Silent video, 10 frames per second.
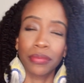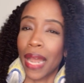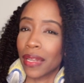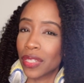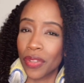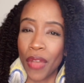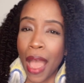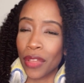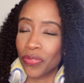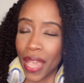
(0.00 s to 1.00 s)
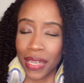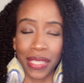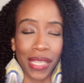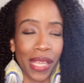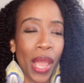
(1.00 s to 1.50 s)
Not into the high
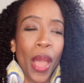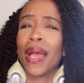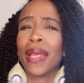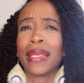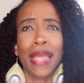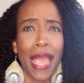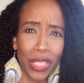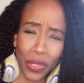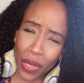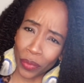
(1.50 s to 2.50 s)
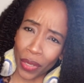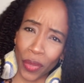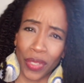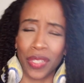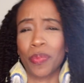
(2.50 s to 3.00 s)
fantasy, but in case you don't
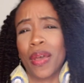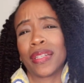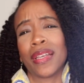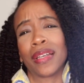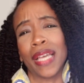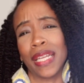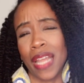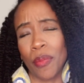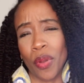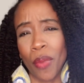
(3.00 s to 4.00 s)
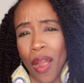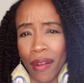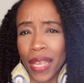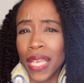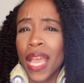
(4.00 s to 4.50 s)
know, this is about a young lady named
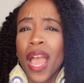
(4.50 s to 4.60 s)
Amari.